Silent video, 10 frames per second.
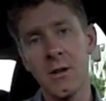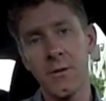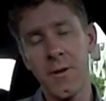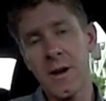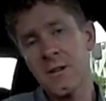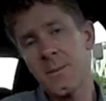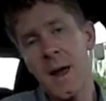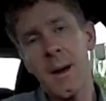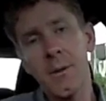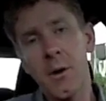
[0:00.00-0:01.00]
to find some
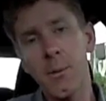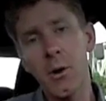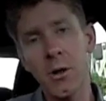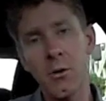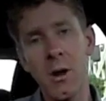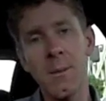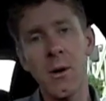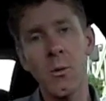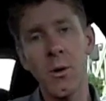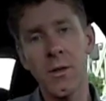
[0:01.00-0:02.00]
amicable
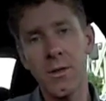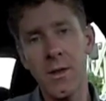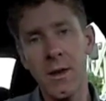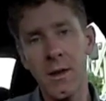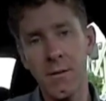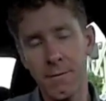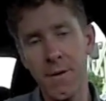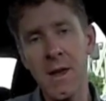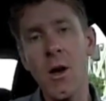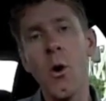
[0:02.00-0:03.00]
agreement with the
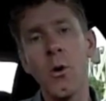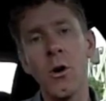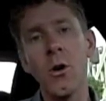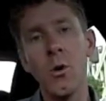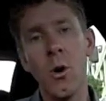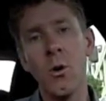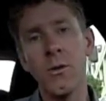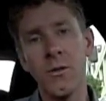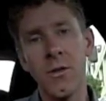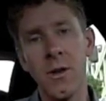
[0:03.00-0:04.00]
fee owner who
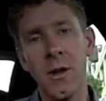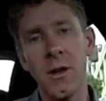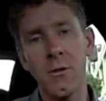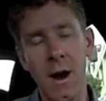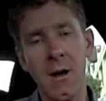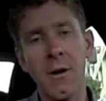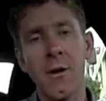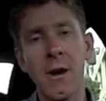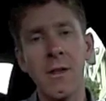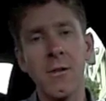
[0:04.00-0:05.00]
owns the ground
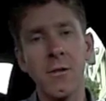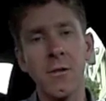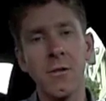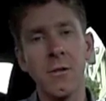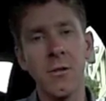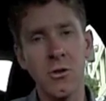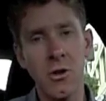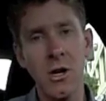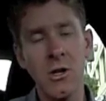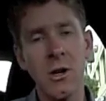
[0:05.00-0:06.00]
underneath your, your
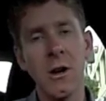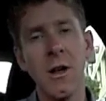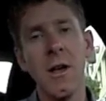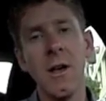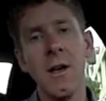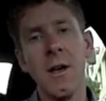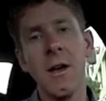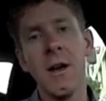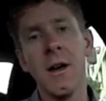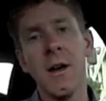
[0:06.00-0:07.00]
structure.
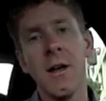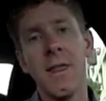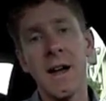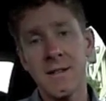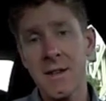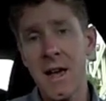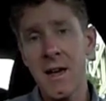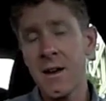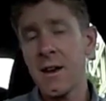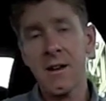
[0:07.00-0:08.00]
That
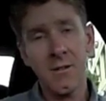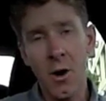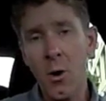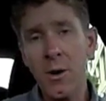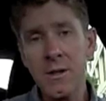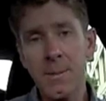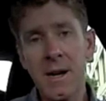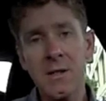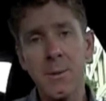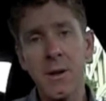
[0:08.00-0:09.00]
said, it's always a
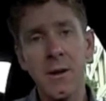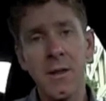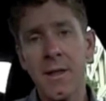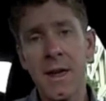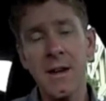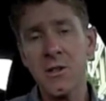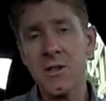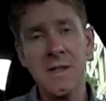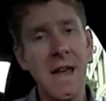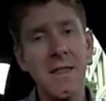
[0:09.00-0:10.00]
possibility that they can
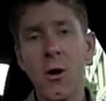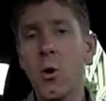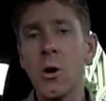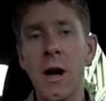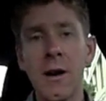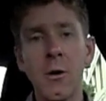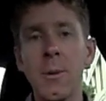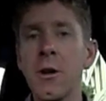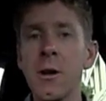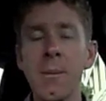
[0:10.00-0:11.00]
just take the whole condo
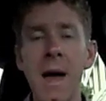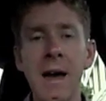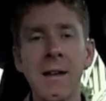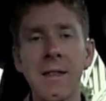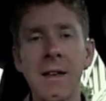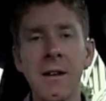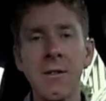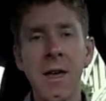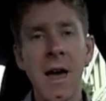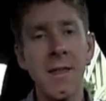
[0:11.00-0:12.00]
building back at the end
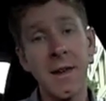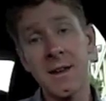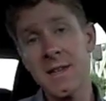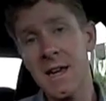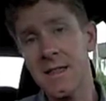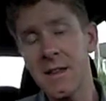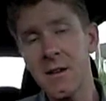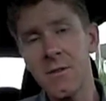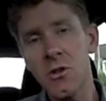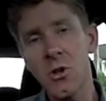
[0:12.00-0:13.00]
of that. They can take the
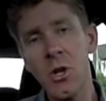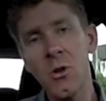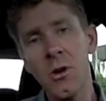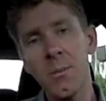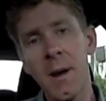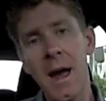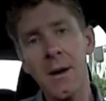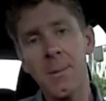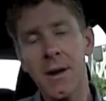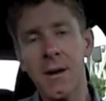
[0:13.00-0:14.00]
individual unit
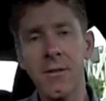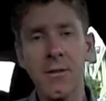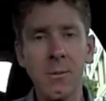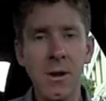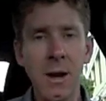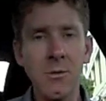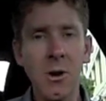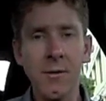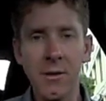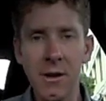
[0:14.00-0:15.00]
back because sometimes you
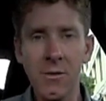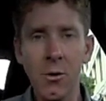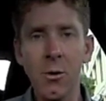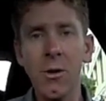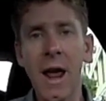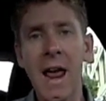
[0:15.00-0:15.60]
have leasehold